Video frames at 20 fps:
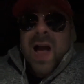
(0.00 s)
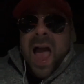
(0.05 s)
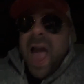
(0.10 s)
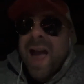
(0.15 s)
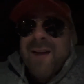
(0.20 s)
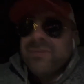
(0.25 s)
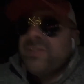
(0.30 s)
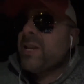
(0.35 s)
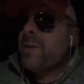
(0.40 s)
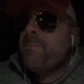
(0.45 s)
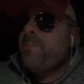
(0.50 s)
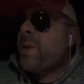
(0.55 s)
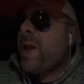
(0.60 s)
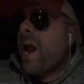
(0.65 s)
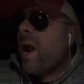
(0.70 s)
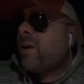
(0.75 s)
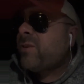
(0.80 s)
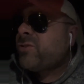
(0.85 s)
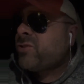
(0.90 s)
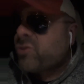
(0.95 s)
Have some
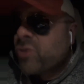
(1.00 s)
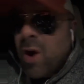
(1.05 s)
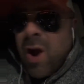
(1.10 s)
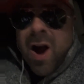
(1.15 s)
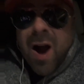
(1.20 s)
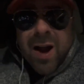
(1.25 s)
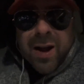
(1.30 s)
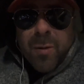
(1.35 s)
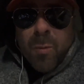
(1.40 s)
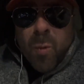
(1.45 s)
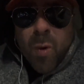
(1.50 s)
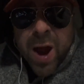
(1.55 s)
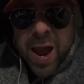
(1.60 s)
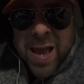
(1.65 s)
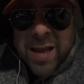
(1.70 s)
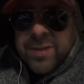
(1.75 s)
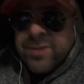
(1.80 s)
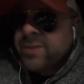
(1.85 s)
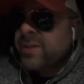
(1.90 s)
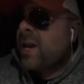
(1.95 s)
Pierre Strong in
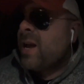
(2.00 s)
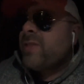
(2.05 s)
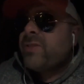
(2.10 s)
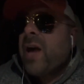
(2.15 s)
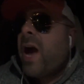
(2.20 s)
weeks.